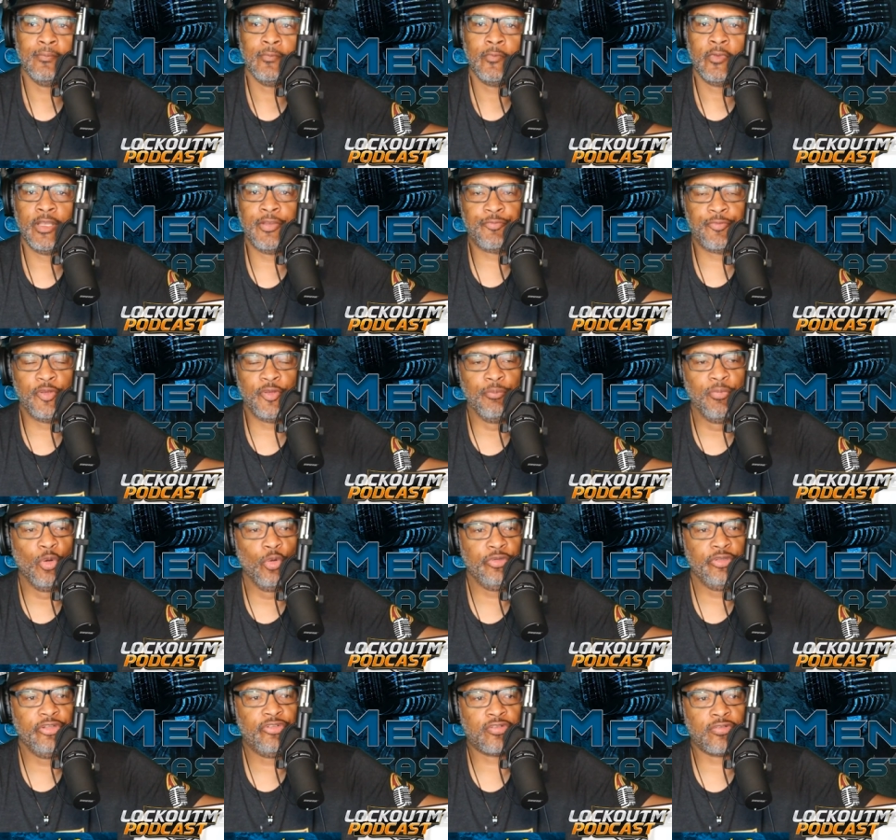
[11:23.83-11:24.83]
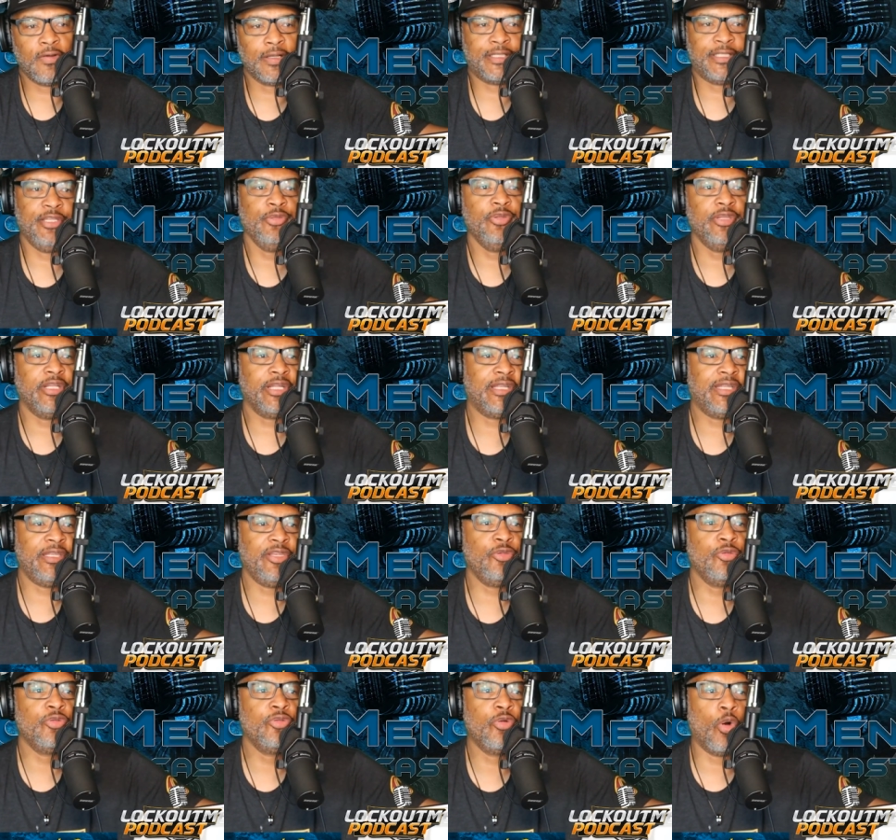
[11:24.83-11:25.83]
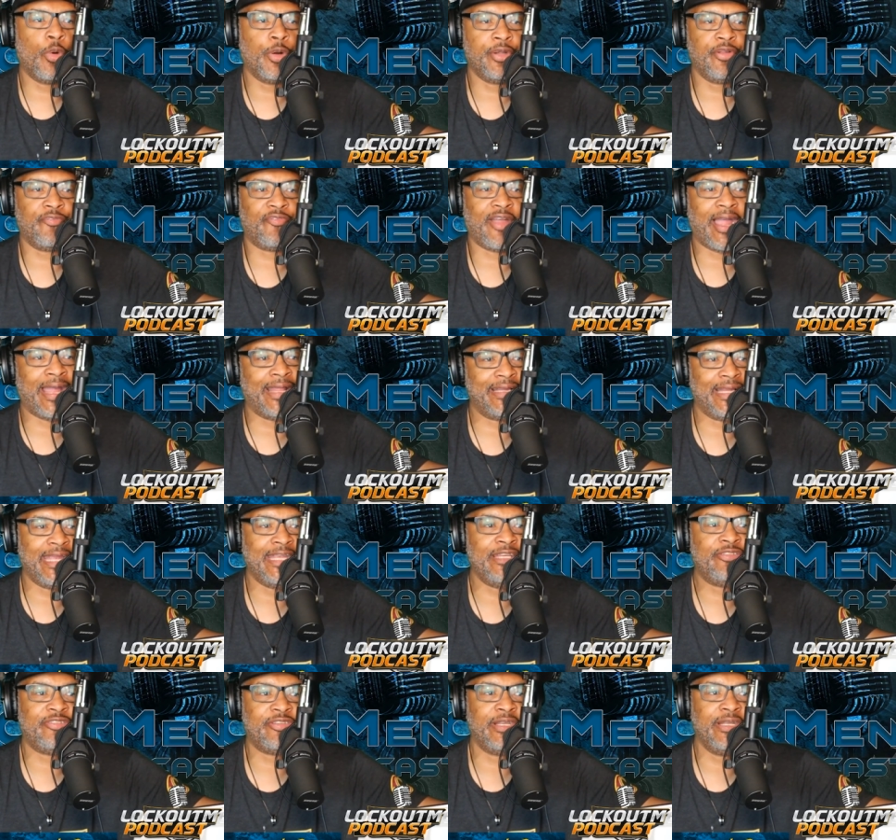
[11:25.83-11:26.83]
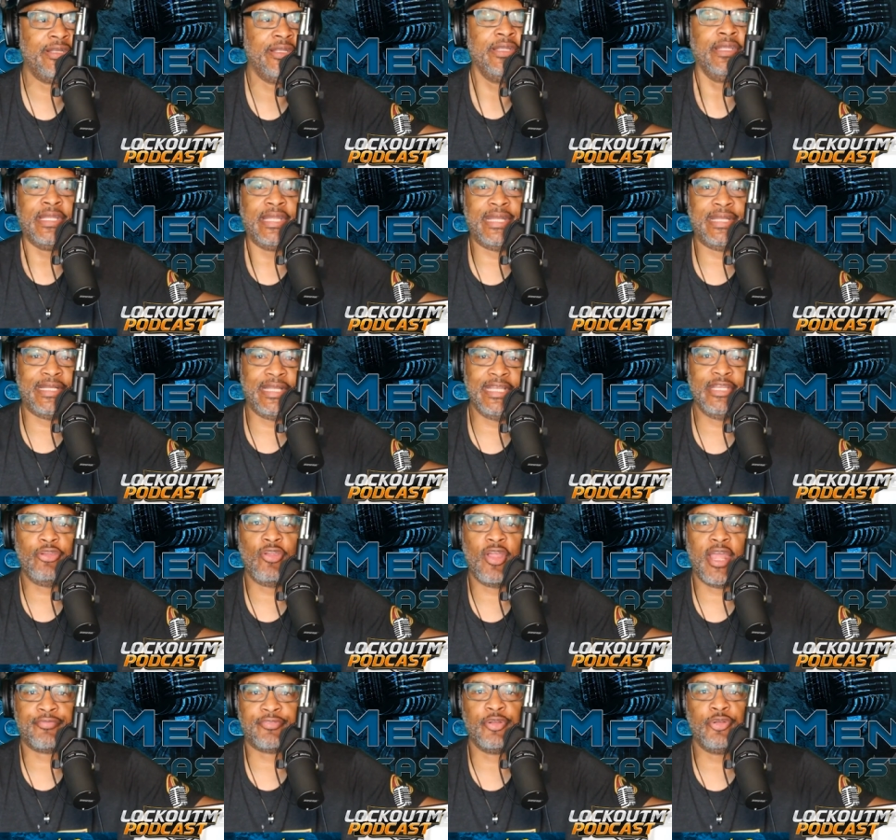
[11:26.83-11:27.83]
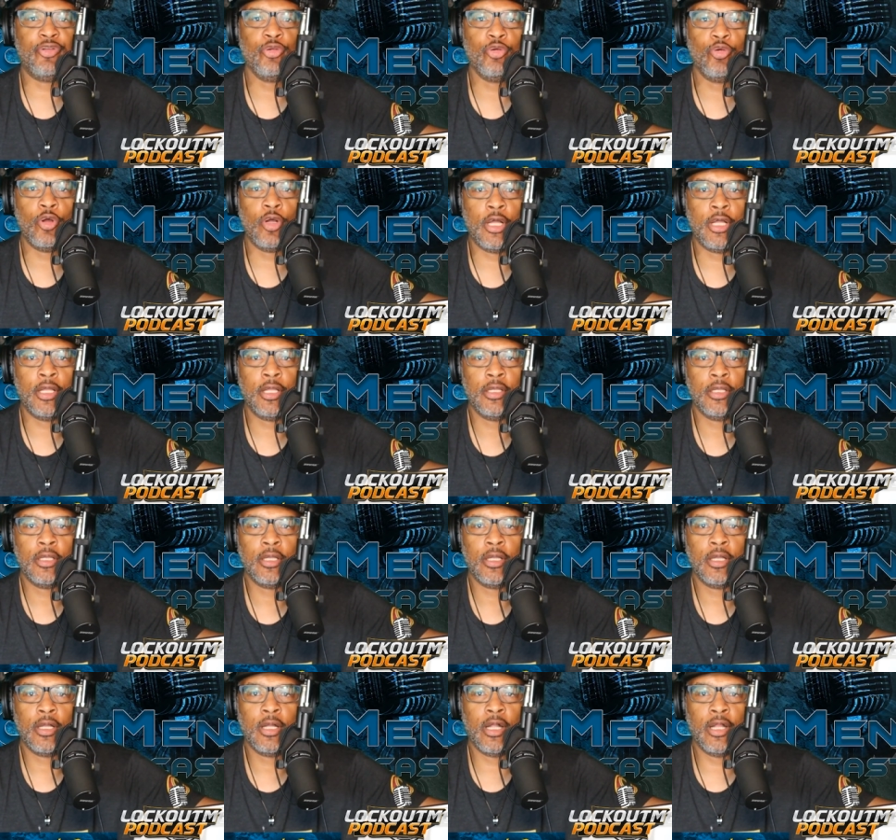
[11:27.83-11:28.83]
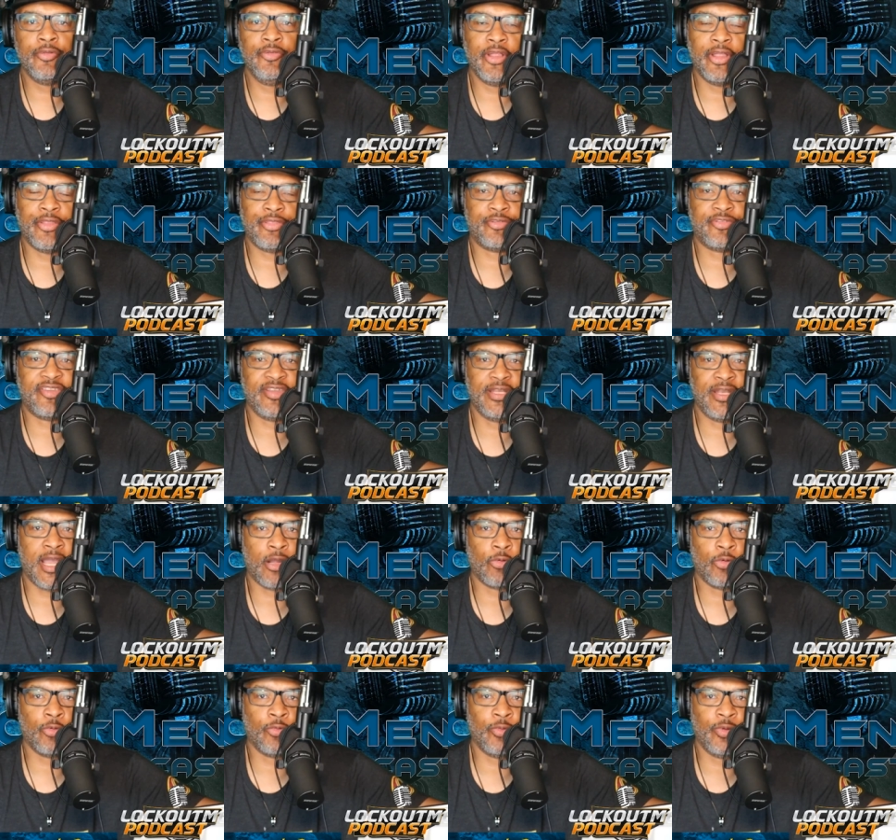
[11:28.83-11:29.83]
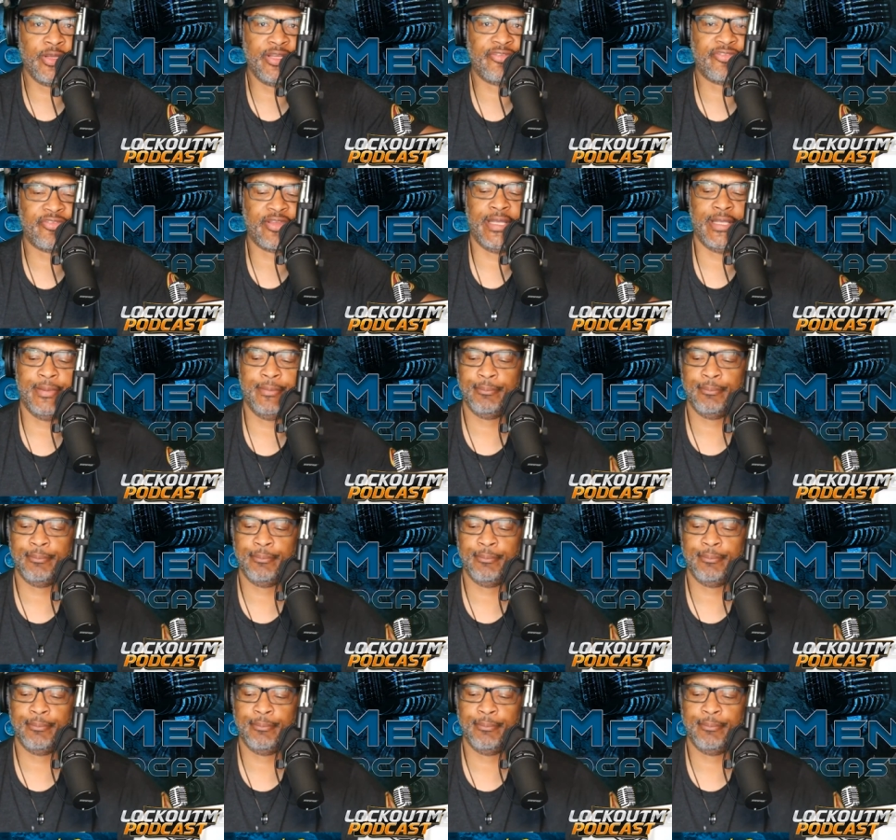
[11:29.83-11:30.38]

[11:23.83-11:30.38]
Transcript: If you move the truck, you you go into violation, and then you have to do a another ten hour reset.